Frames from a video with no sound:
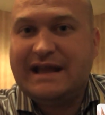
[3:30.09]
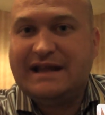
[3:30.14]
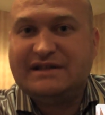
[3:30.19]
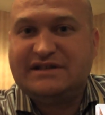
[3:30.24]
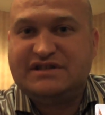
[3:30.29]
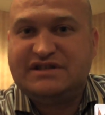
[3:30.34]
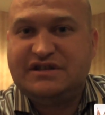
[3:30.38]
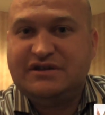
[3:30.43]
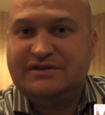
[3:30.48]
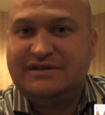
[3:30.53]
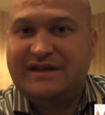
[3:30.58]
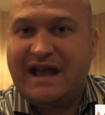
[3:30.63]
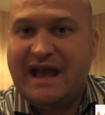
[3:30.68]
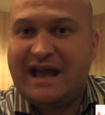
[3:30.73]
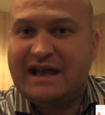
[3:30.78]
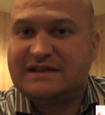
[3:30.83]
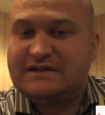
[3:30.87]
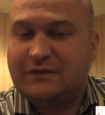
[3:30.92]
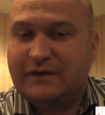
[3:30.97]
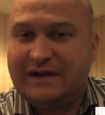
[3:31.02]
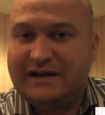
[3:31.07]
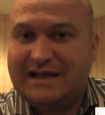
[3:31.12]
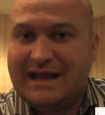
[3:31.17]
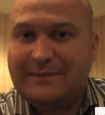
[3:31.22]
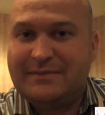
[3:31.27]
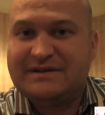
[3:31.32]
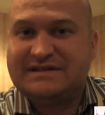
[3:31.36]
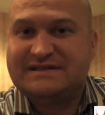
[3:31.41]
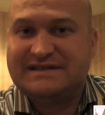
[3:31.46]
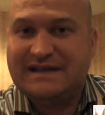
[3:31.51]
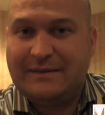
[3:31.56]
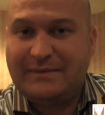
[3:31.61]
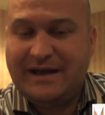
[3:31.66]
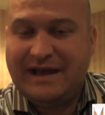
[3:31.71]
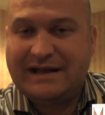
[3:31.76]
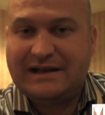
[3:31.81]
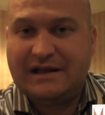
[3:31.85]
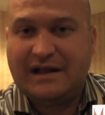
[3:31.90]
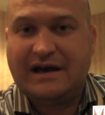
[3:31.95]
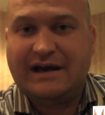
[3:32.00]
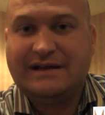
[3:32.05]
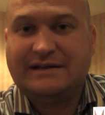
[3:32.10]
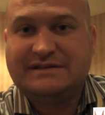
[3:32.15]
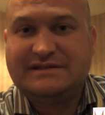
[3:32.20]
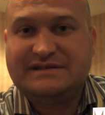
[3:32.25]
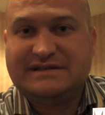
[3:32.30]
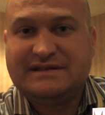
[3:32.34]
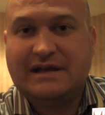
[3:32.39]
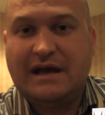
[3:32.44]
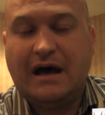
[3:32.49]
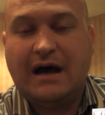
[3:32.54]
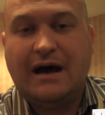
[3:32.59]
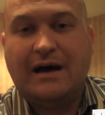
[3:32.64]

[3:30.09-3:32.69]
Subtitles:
H2 tags for any type of subheadlines.